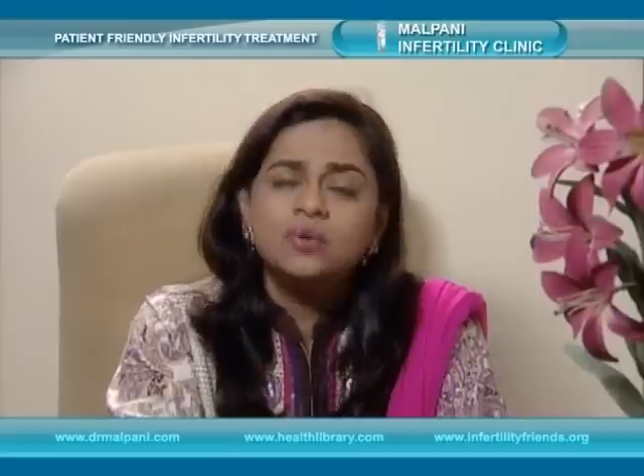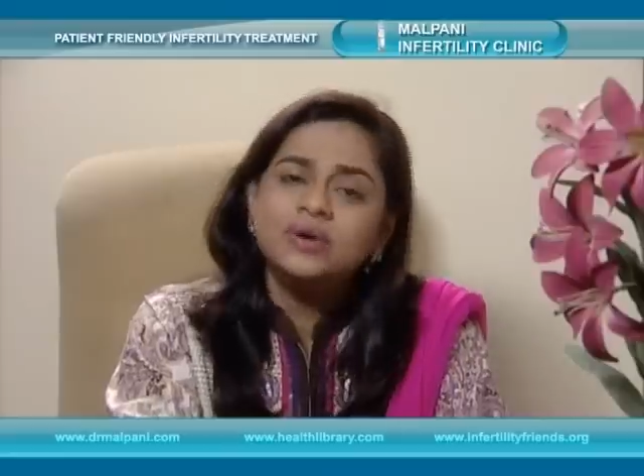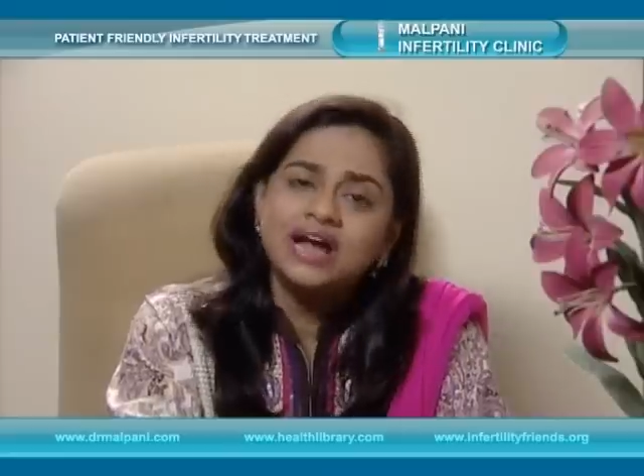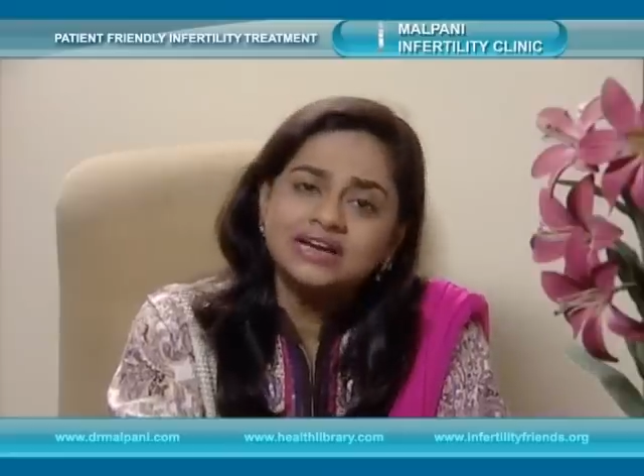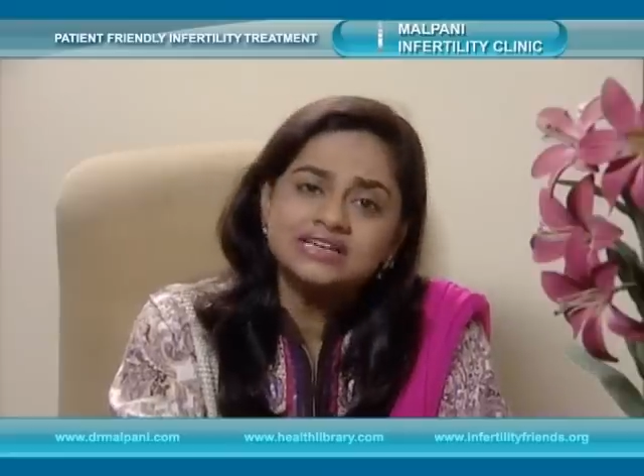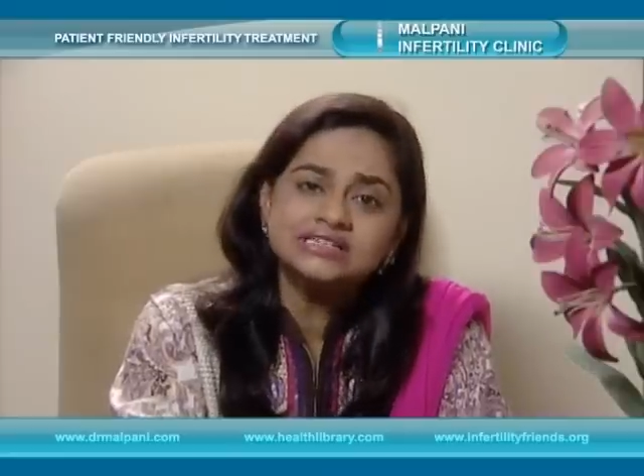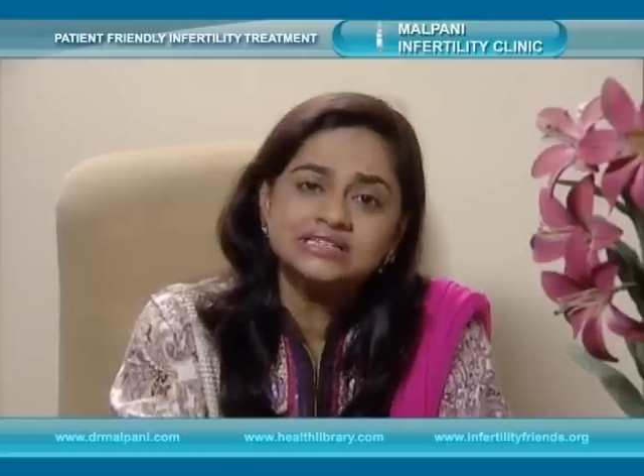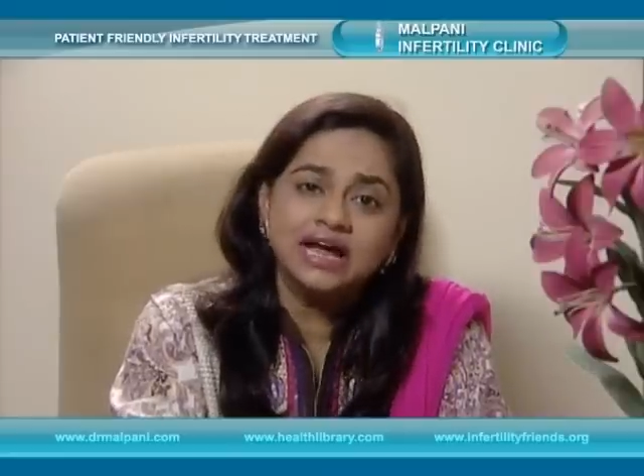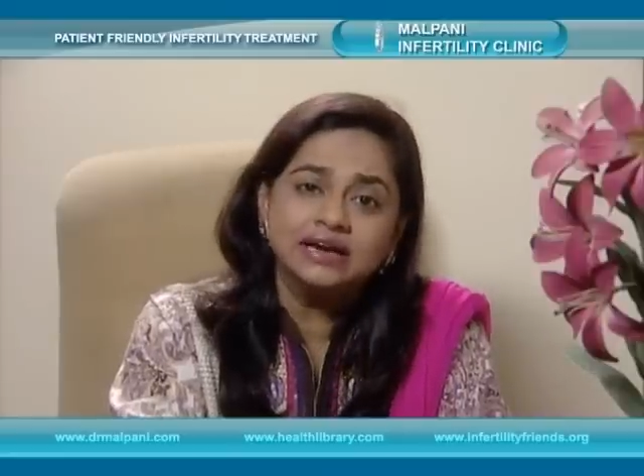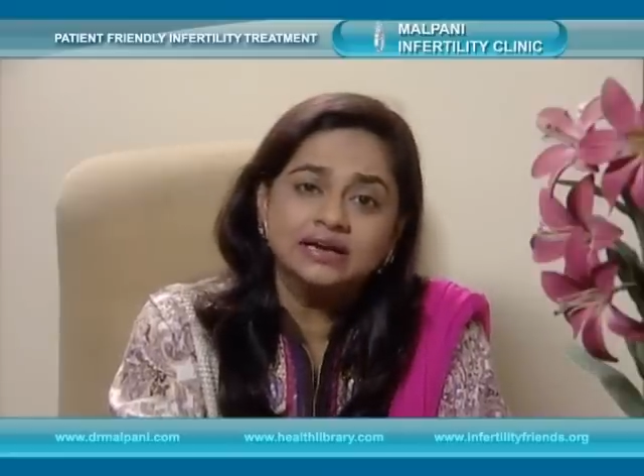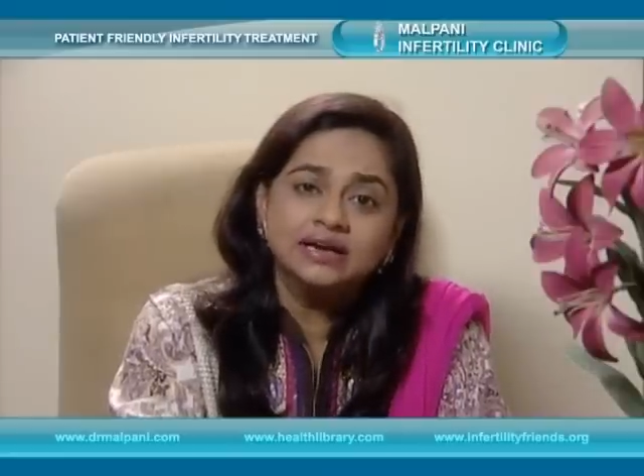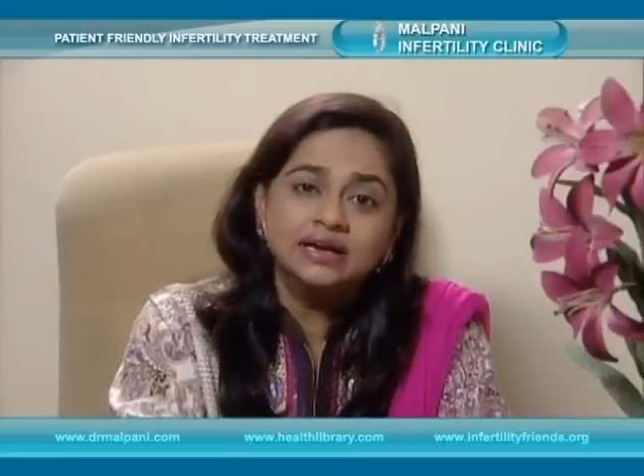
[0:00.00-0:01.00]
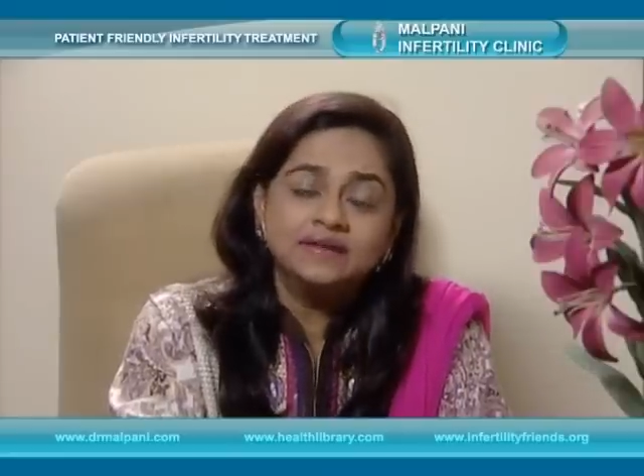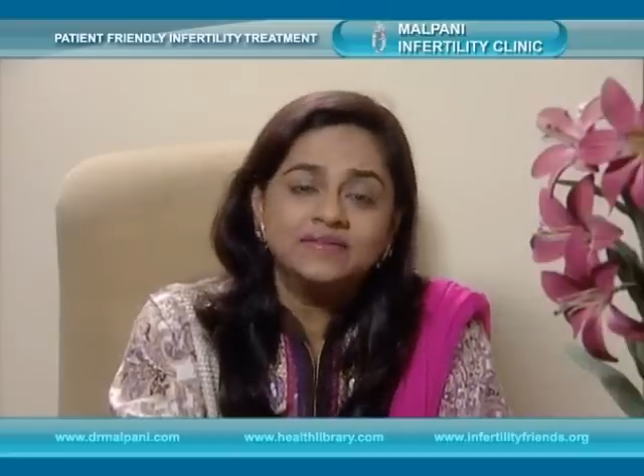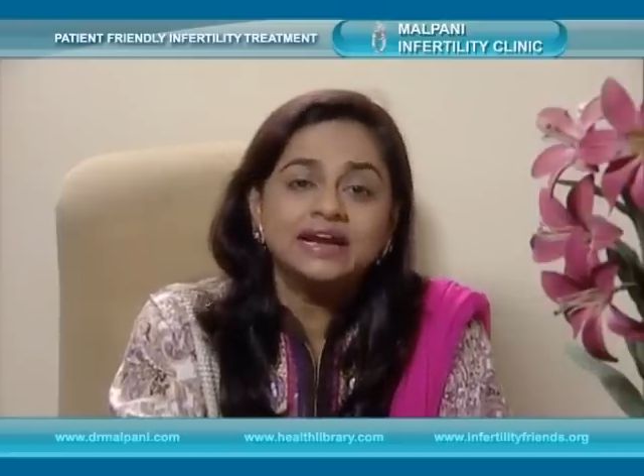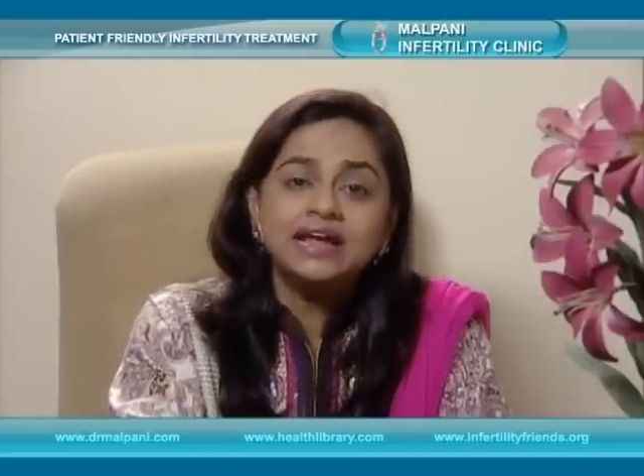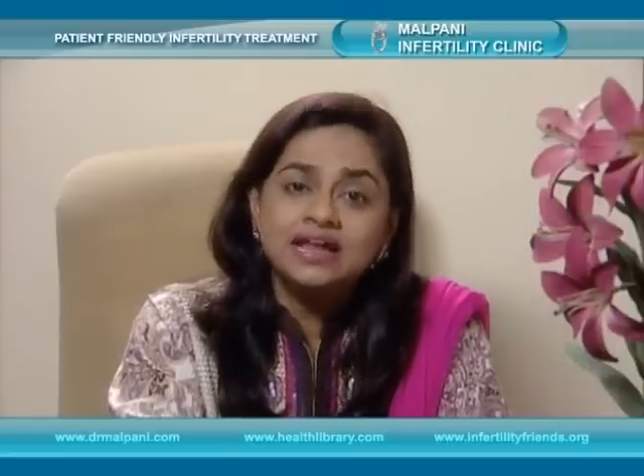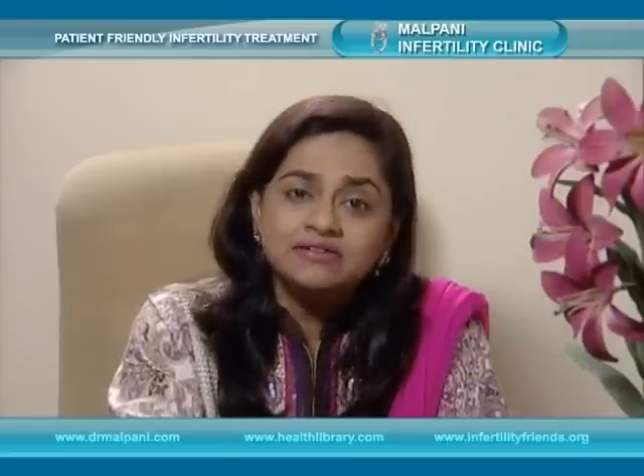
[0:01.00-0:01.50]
We understand that